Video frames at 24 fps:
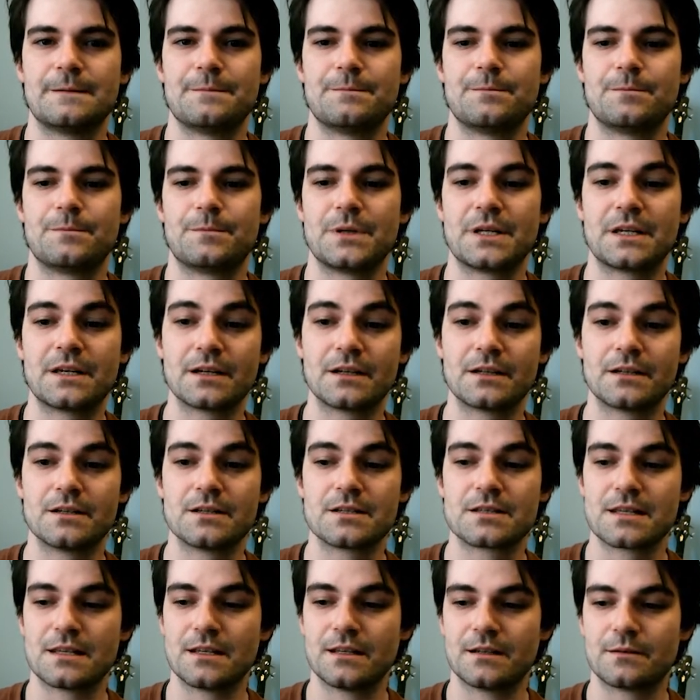
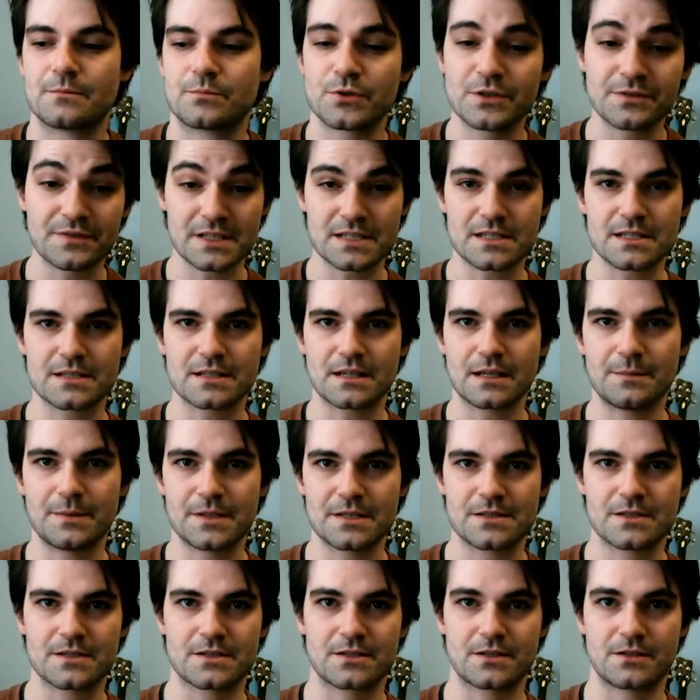because in previous
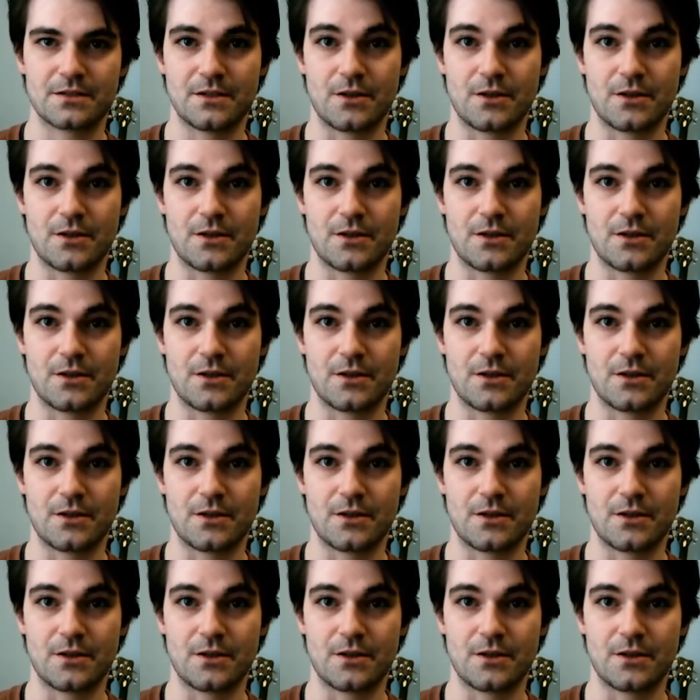assignments,